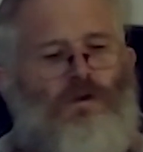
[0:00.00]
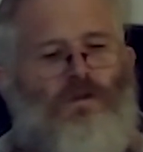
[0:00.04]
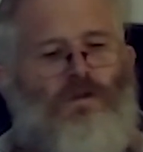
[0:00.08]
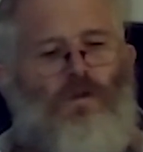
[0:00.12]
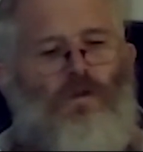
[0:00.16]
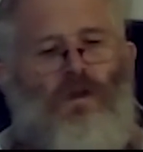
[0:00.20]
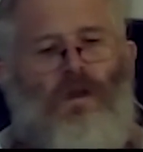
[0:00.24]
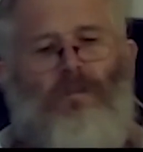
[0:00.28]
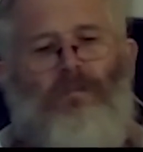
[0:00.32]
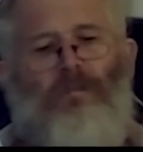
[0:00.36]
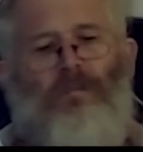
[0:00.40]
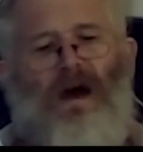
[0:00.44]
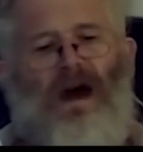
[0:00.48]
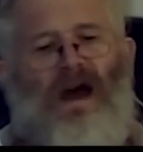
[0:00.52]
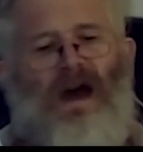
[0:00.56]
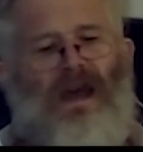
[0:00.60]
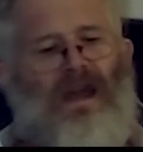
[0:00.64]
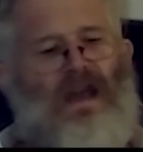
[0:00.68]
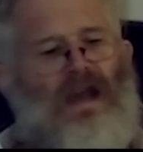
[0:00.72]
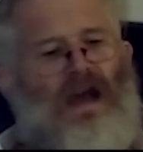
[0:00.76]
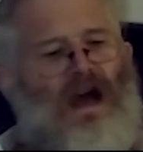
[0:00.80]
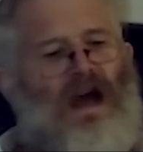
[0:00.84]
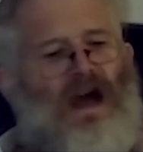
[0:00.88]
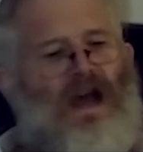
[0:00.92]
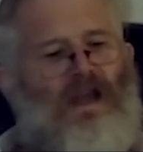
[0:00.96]
So they're
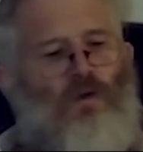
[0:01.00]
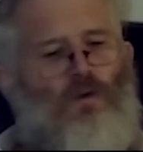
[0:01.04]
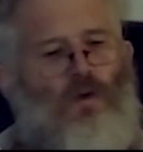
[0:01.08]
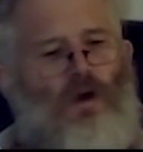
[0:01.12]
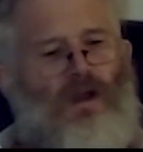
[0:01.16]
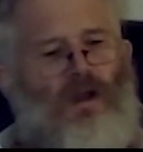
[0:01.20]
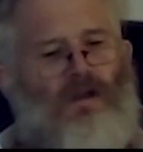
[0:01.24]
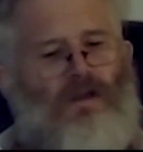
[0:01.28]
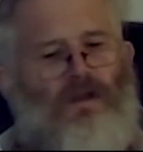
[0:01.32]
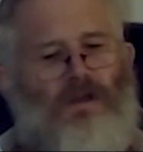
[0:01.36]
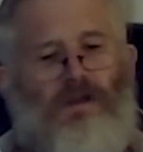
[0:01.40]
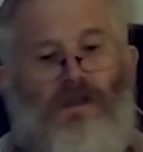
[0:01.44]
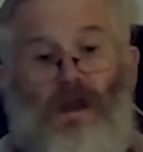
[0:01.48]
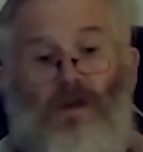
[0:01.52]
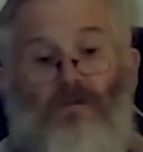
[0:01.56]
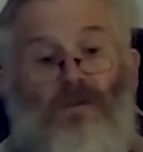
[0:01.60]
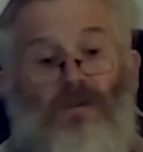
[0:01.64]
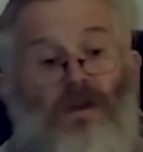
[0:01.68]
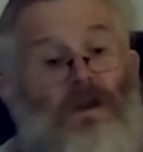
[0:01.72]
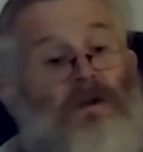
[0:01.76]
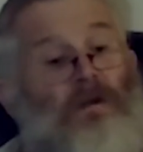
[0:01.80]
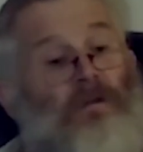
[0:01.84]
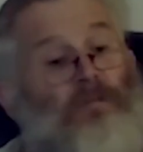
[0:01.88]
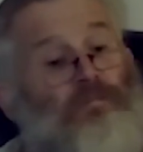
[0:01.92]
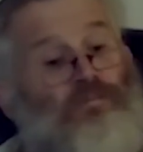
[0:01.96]
buying high quality stuff.
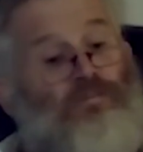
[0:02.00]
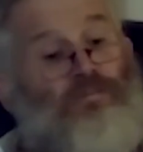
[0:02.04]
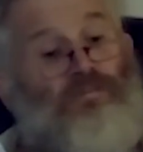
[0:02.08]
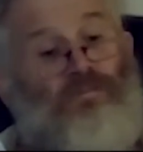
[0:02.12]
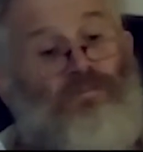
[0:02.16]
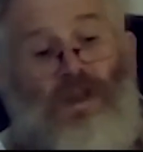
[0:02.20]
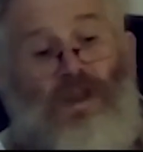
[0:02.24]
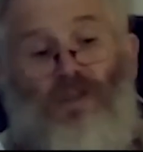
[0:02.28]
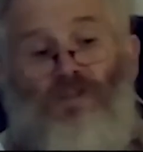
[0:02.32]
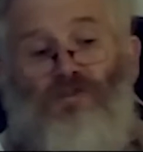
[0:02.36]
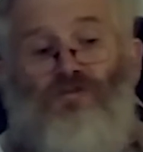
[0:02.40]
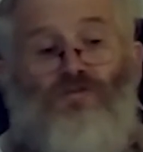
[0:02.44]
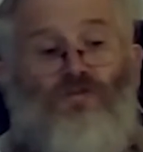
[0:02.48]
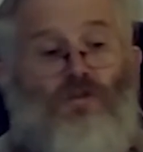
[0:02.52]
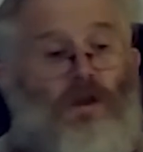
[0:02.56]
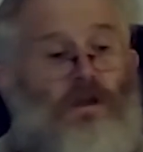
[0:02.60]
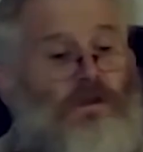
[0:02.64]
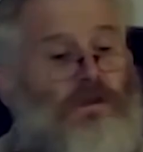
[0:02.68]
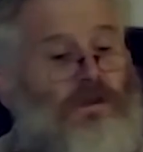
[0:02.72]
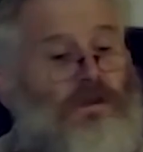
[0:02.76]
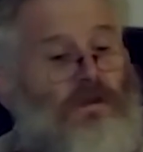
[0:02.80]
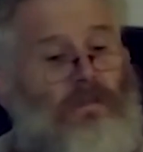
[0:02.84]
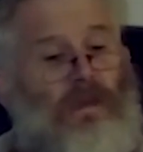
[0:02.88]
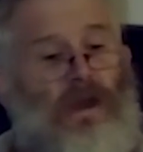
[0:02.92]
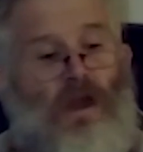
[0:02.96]
They
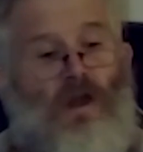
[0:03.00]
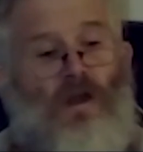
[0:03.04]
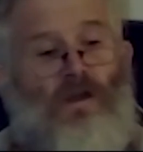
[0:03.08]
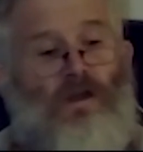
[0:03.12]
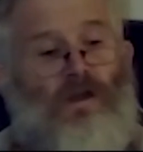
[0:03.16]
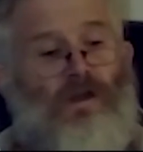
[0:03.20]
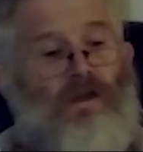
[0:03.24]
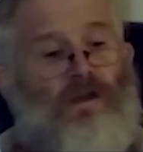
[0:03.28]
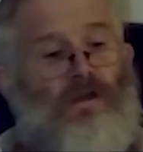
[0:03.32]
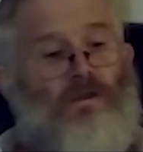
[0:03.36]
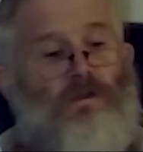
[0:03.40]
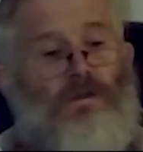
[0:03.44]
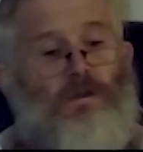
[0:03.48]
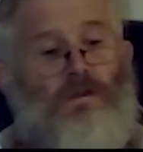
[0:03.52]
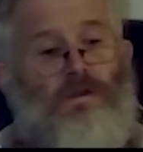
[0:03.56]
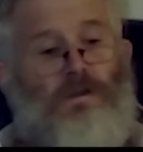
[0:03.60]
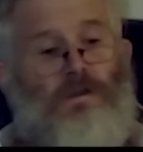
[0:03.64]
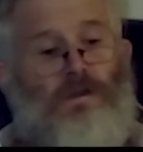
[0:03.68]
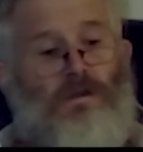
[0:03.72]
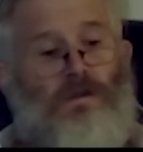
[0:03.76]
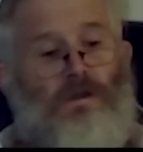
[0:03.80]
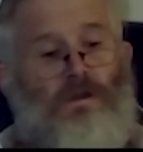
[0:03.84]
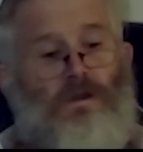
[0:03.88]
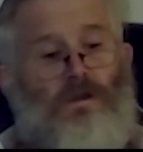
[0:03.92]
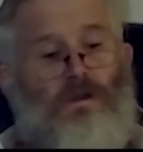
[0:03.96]
trust Americans.